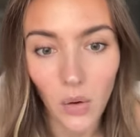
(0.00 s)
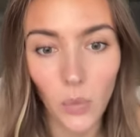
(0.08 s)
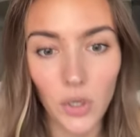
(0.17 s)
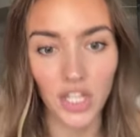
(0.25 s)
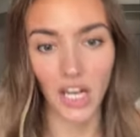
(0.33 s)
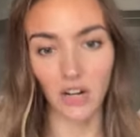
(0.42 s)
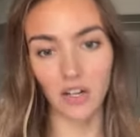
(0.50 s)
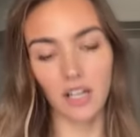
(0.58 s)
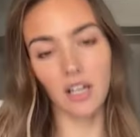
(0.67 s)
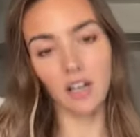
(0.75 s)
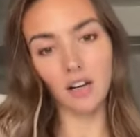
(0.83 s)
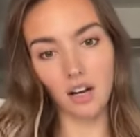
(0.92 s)
which
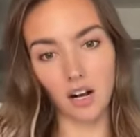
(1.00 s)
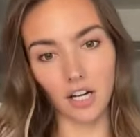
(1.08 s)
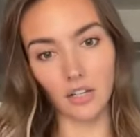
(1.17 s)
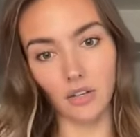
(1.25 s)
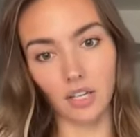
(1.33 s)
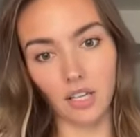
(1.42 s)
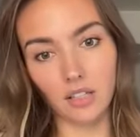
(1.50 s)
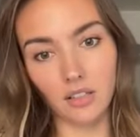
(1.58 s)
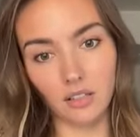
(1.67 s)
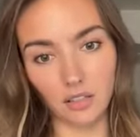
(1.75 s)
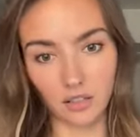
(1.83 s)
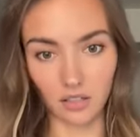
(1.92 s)
area are you
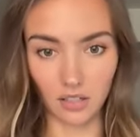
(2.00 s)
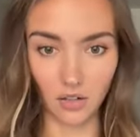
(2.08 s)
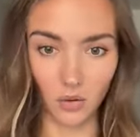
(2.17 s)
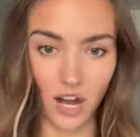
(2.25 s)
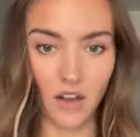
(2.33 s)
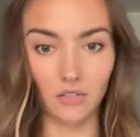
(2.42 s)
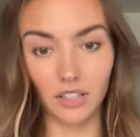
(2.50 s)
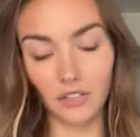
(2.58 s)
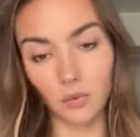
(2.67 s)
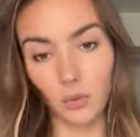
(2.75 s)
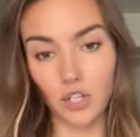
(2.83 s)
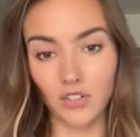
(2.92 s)
in uh, or have
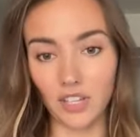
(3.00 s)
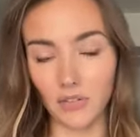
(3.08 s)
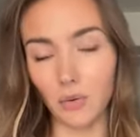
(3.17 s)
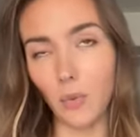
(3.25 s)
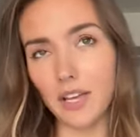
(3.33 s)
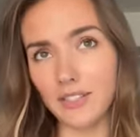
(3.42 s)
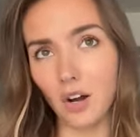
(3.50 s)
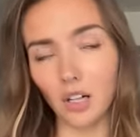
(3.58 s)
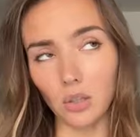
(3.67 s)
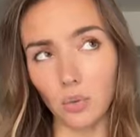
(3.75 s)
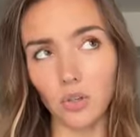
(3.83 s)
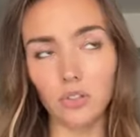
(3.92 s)
lived which is safe? West
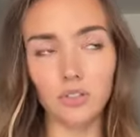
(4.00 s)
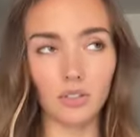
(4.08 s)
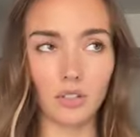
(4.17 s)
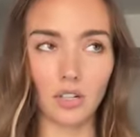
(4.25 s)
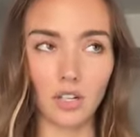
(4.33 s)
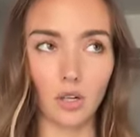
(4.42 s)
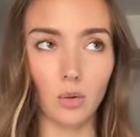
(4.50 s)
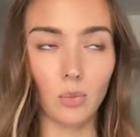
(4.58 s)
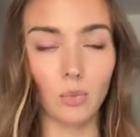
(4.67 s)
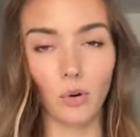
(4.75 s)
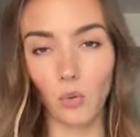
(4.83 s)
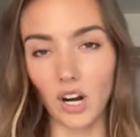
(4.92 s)
Hollywood,
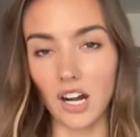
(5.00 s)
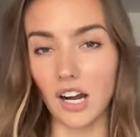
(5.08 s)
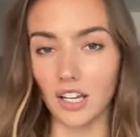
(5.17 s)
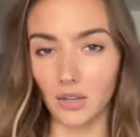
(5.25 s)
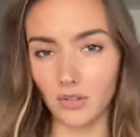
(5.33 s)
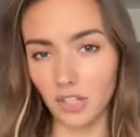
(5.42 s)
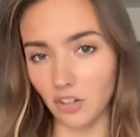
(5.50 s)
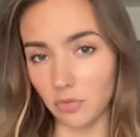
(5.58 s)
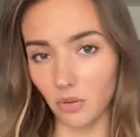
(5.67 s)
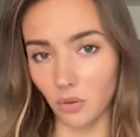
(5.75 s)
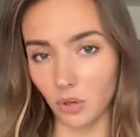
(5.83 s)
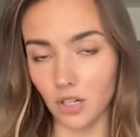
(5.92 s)
um, where I used to live
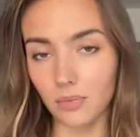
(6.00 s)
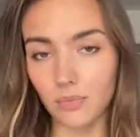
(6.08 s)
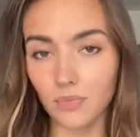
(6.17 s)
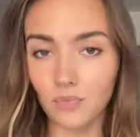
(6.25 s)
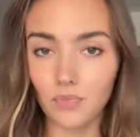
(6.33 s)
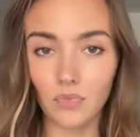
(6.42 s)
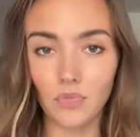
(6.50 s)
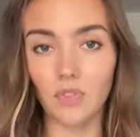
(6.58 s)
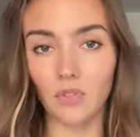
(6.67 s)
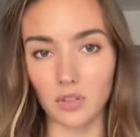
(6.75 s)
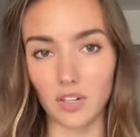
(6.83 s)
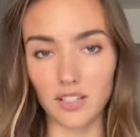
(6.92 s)
before,
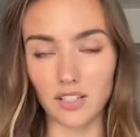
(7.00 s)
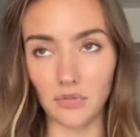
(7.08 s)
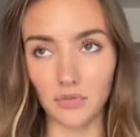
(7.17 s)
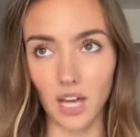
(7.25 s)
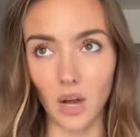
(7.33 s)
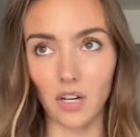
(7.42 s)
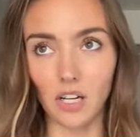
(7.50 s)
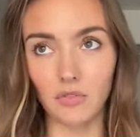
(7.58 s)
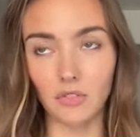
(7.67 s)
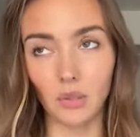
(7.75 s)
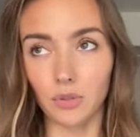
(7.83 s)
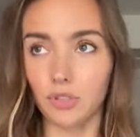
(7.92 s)
was very safe. Now I
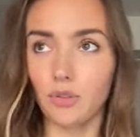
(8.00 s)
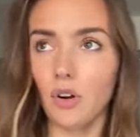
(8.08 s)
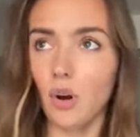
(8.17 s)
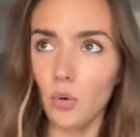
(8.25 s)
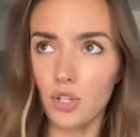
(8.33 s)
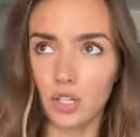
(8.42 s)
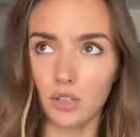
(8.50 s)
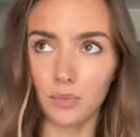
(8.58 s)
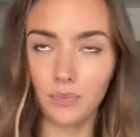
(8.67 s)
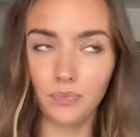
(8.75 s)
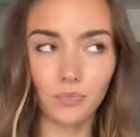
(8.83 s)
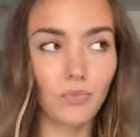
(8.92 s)
live closer to the ocean